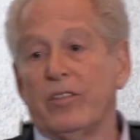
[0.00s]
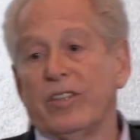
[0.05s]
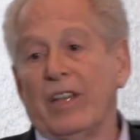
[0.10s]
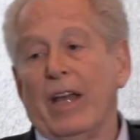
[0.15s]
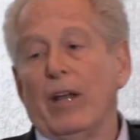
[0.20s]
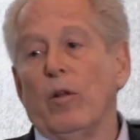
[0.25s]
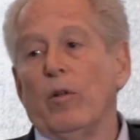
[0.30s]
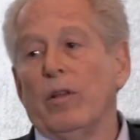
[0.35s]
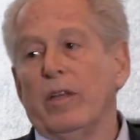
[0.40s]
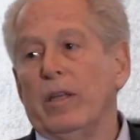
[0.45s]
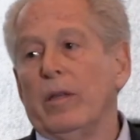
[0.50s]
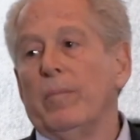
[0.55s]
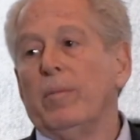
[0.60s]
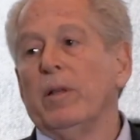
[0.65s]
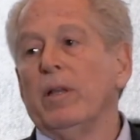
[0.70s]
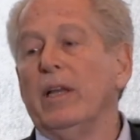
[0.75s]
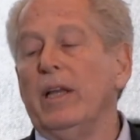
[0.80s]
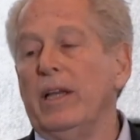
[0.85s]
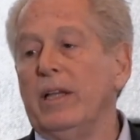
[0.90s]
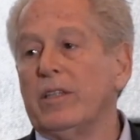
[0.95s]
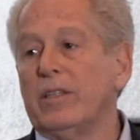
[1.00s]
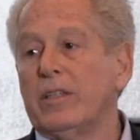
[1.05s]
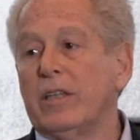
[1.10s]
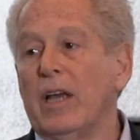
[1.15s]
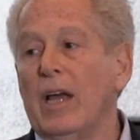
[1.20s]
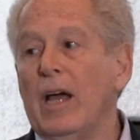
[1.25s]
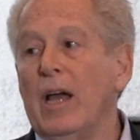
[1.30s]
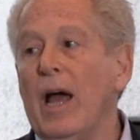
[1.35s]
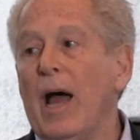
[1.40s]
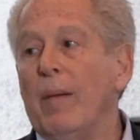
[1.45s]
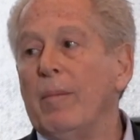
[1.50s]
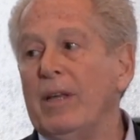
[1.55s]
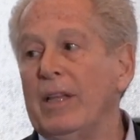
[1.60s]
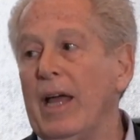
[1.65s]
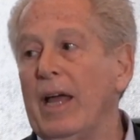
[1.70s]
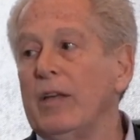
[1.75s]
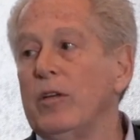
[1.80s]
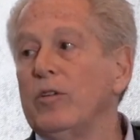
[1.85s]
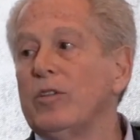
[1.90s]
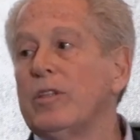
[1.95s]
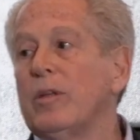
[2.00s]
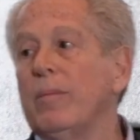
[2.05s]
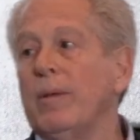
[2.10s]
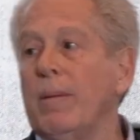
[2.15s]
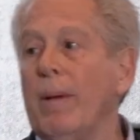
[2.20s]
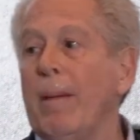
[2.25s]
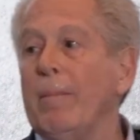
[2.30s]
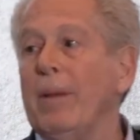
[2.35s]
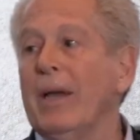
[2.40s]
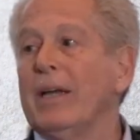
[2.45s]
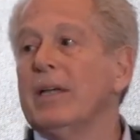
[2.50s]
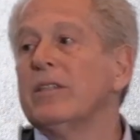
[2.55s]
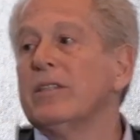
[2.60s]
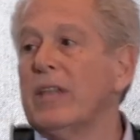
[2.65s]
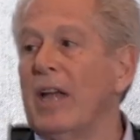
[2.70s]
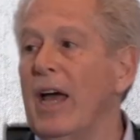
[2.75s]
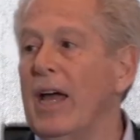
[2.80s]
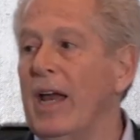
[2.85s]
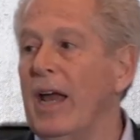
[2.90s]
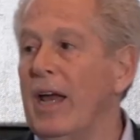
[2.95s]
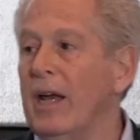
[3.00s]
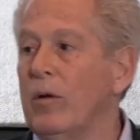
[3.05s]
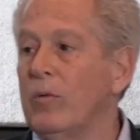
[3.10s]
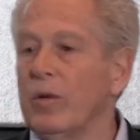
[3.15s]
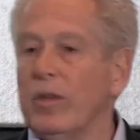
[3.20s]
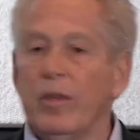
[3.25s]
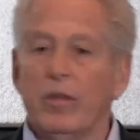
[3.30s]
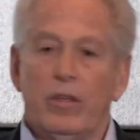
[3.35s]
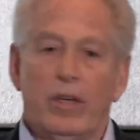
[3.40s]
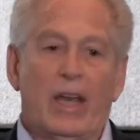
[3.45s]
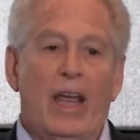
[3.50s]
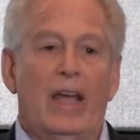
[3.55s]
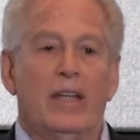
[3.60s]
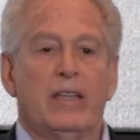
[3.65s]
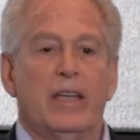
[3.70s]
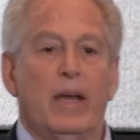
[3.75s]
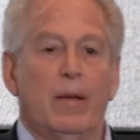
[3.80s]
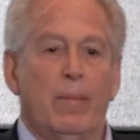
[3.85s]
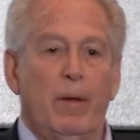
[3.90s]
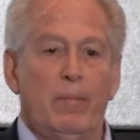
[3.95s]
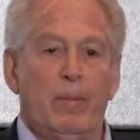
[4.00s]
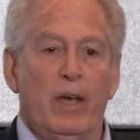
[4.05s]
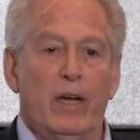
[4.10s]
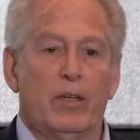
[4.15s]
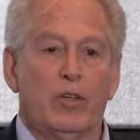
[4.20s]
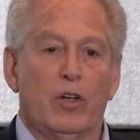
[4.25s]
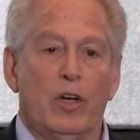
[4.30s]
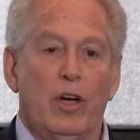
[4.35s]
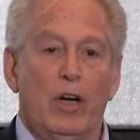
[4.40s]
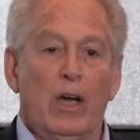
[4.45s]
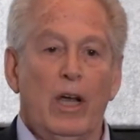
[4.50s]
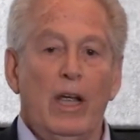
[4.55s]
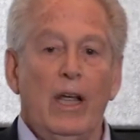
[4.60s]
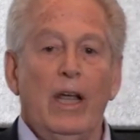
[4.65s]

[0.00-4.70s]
not only the police. I mean, that used to be my biggest headache with, you can't take my picture.